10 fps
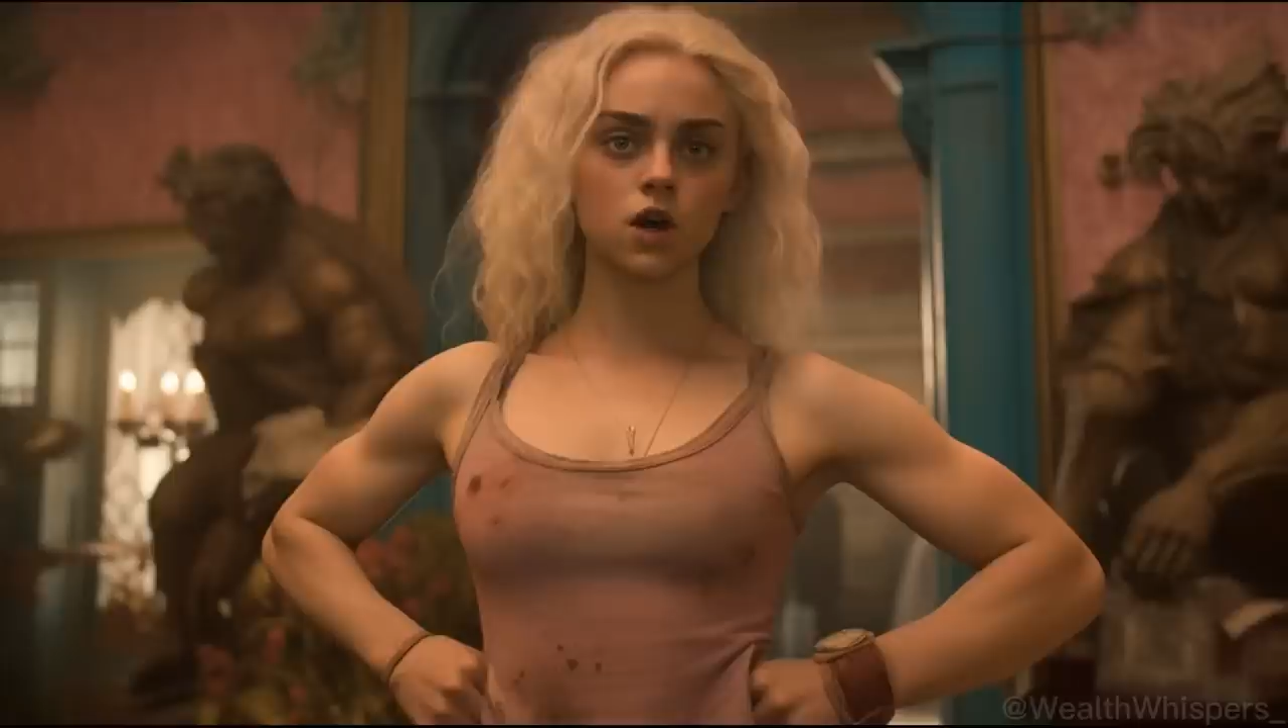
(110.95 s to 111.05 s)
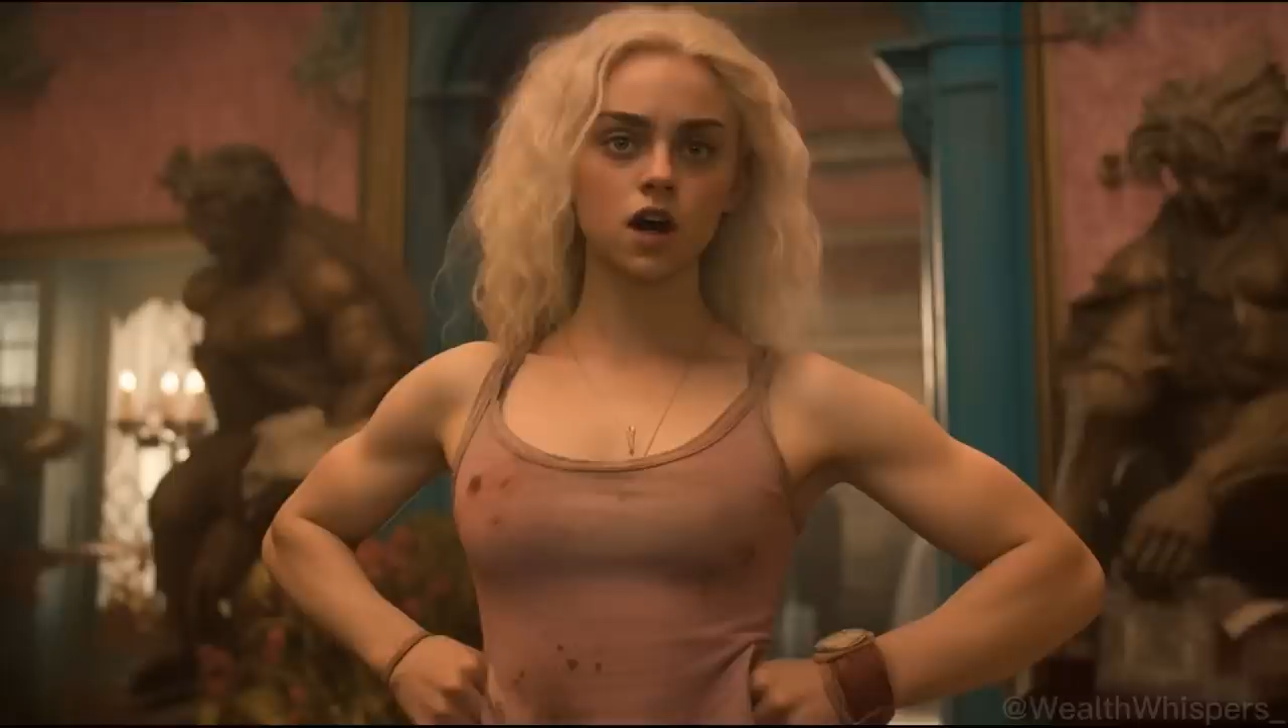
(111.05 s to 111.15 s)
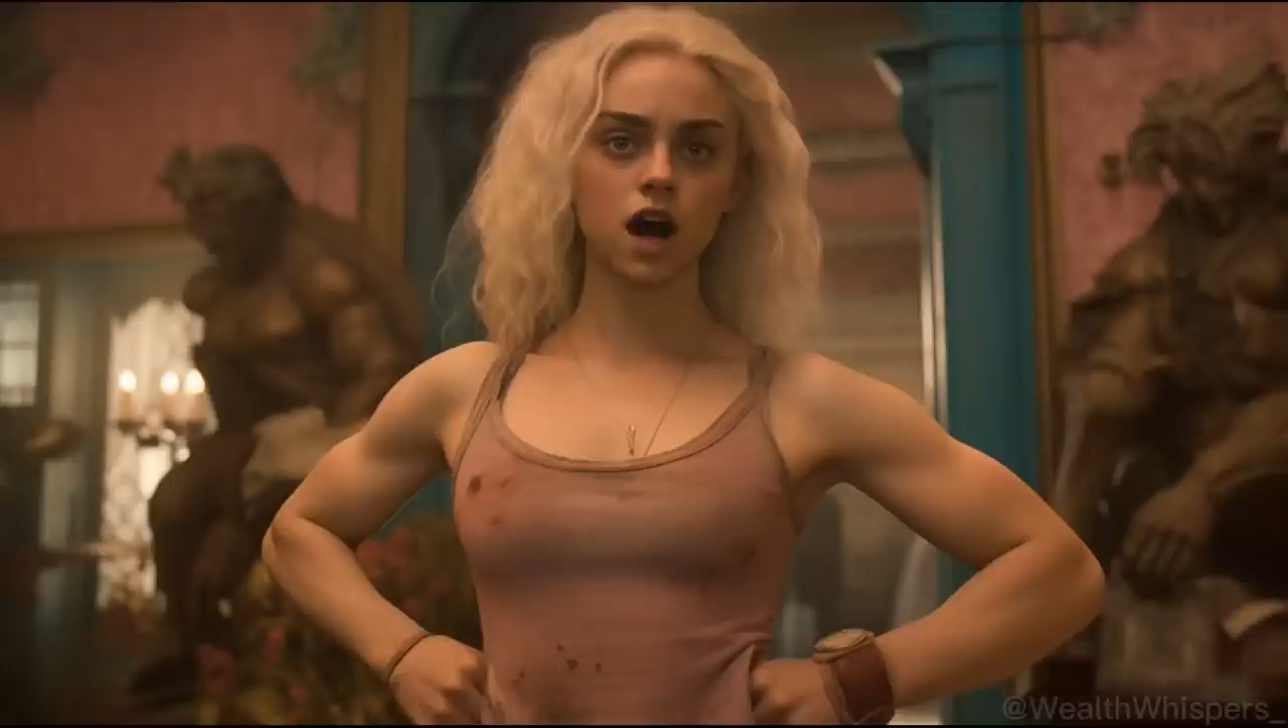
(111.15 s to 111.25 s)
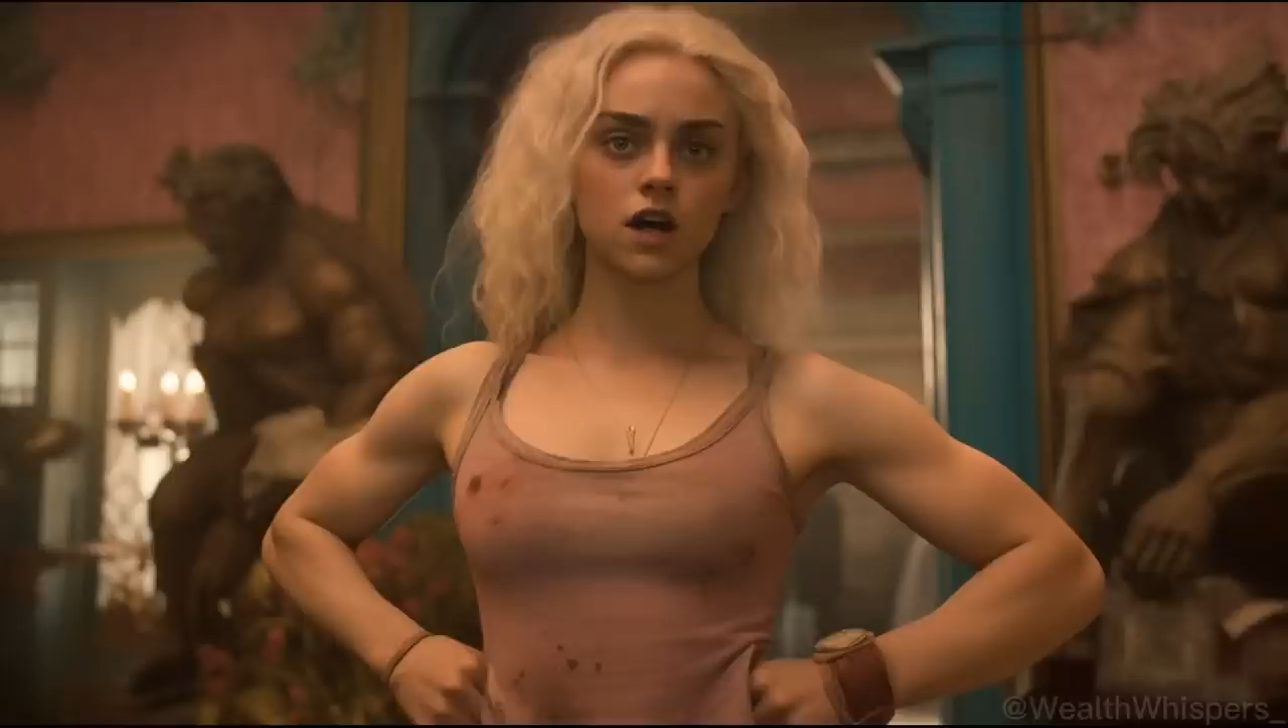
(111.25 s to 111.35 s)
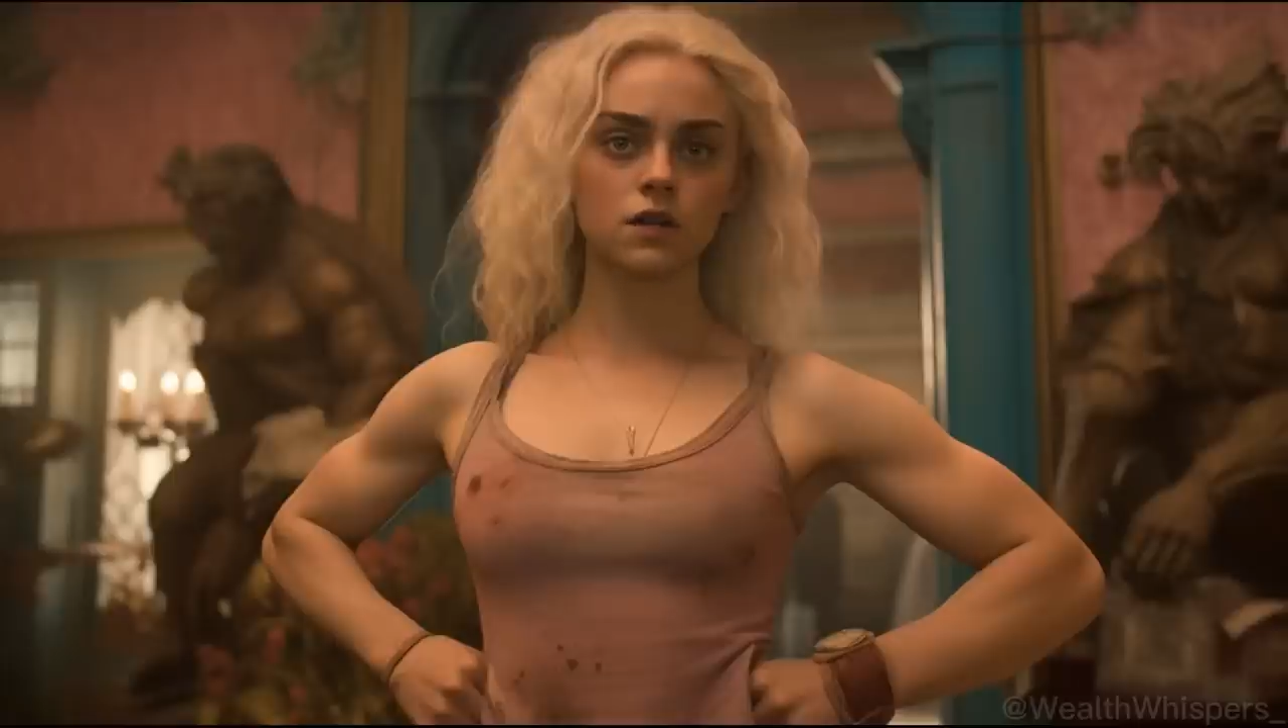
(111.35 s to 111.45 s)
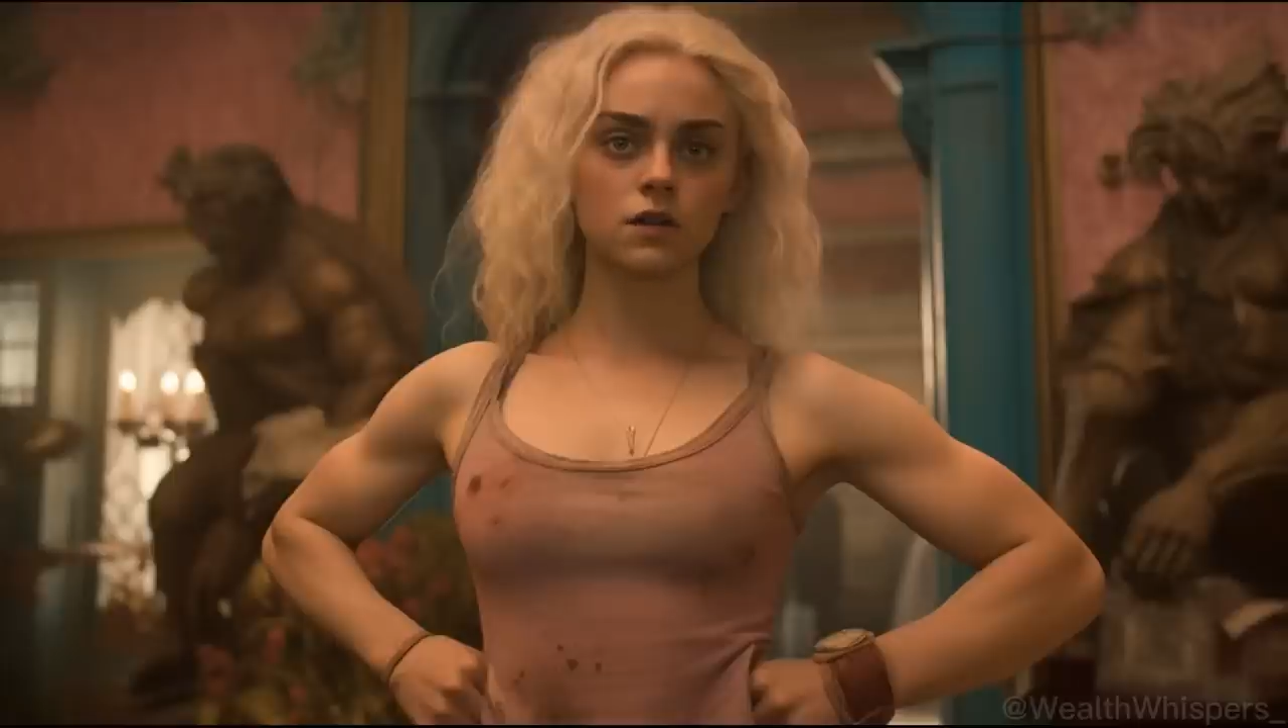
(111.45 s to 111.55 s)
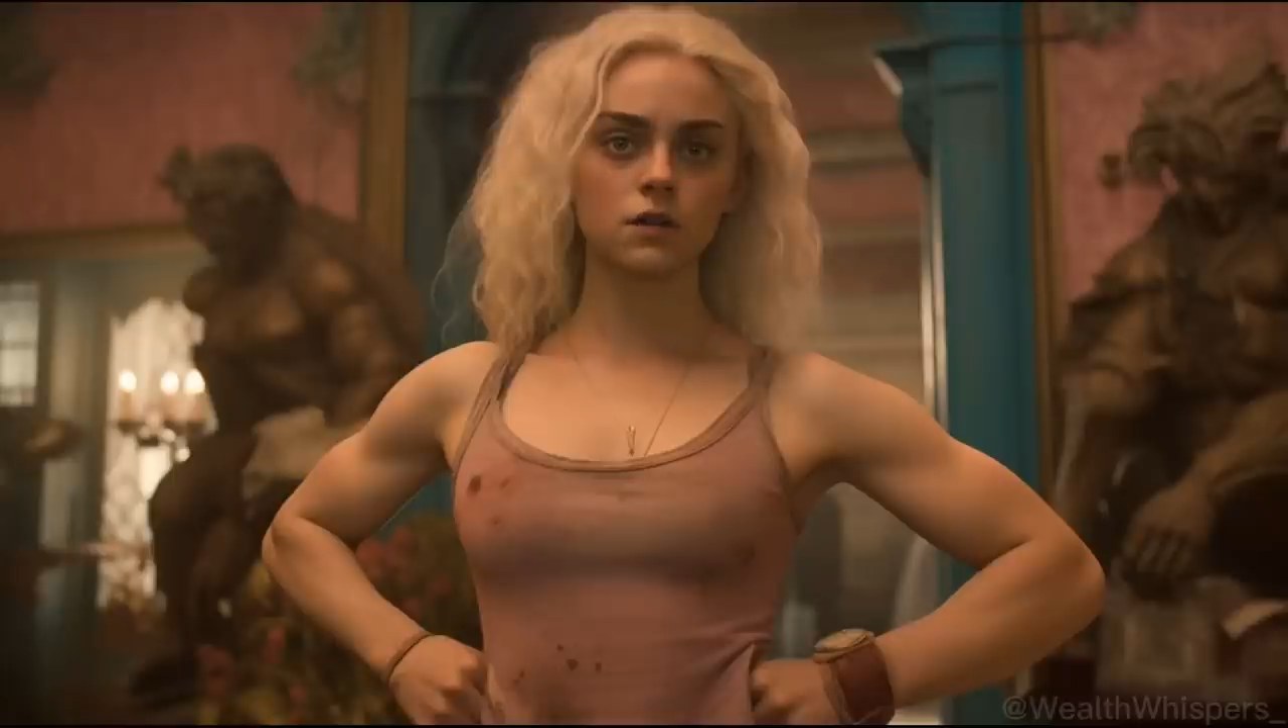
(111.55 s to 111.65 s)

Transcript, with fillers: a cut,